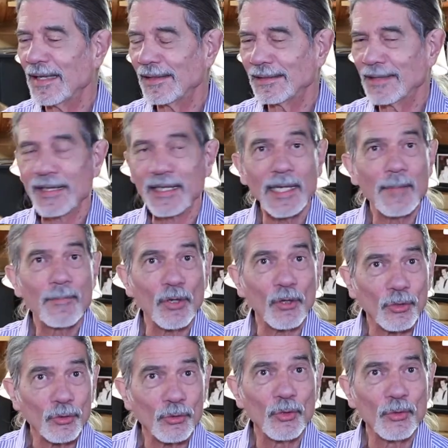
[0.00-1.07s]
like
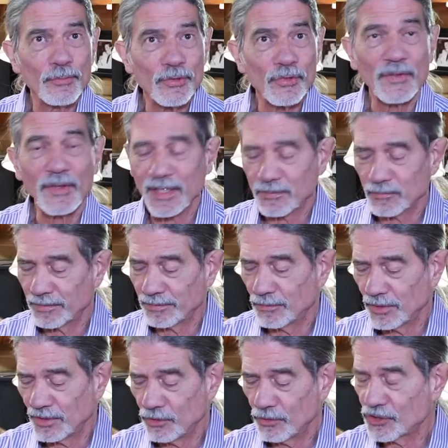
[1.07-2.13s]
Epirot groups that
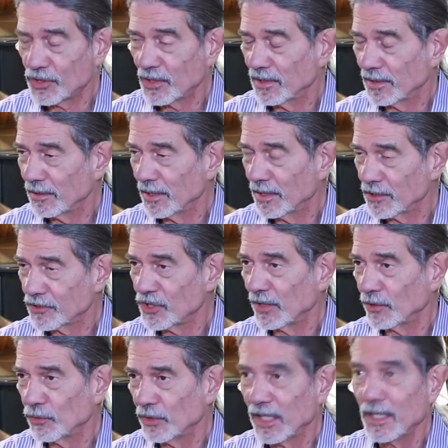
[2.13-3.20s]
would use a
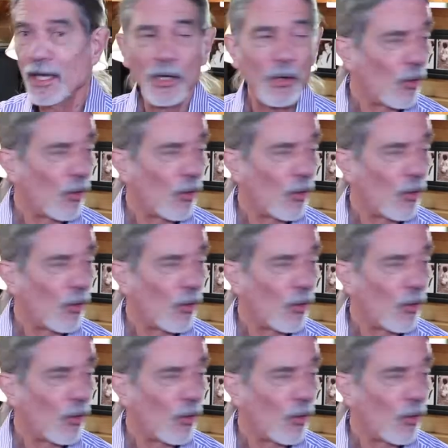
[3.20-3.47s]
Santouri,